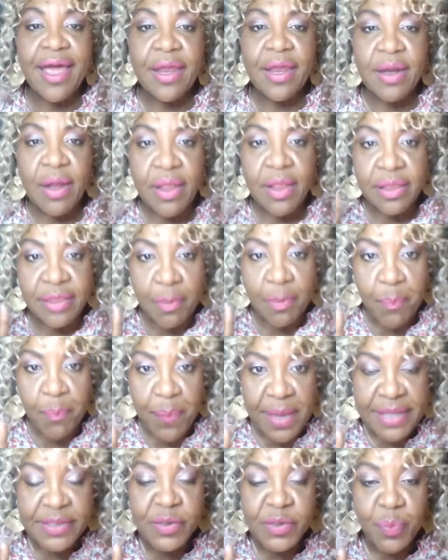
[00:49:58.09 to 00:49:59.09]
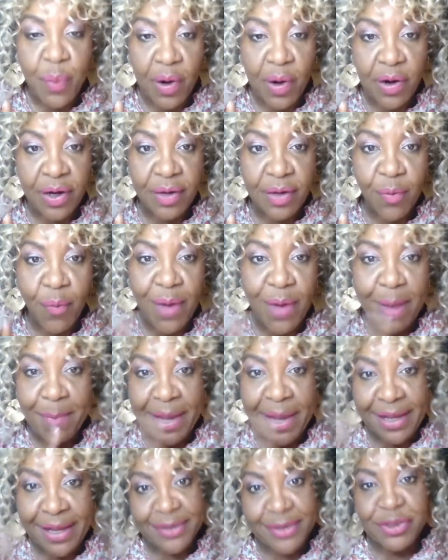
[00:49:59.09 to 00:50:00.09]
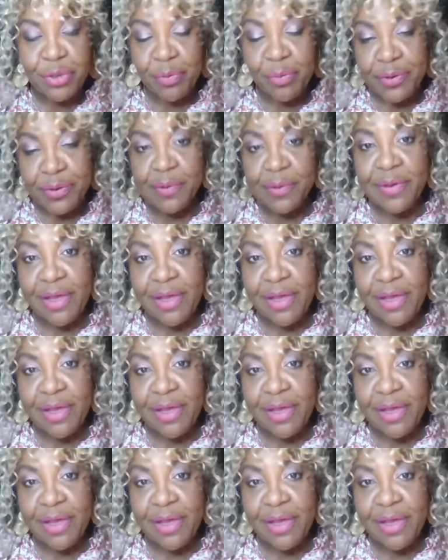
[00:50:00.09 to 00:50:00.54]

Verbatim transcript: And the best part, why my customers